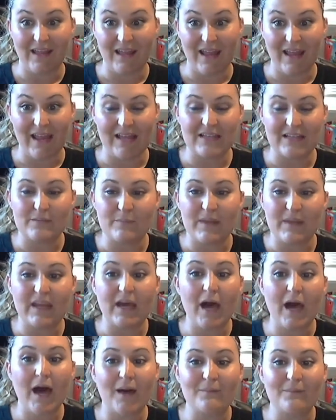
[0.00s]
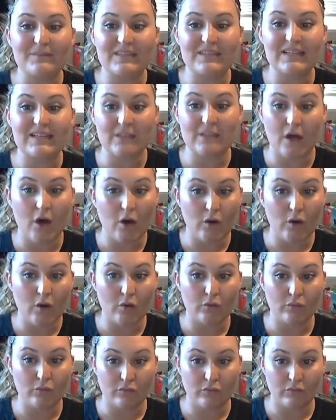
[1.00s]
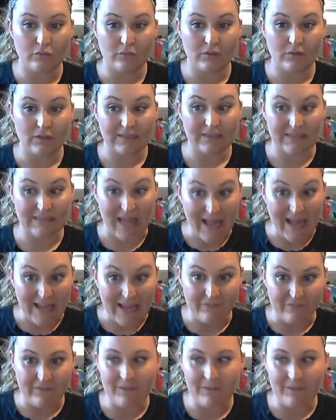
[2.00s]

it becomes its own life.